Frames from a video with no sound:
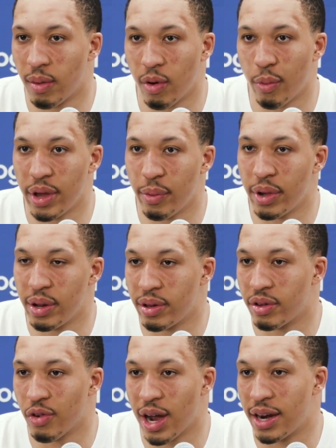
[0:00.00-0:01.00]
what we
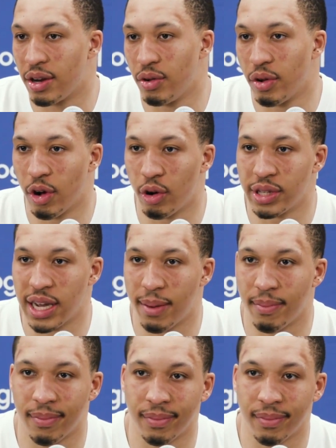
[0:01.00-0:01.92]
tried to do the whole time.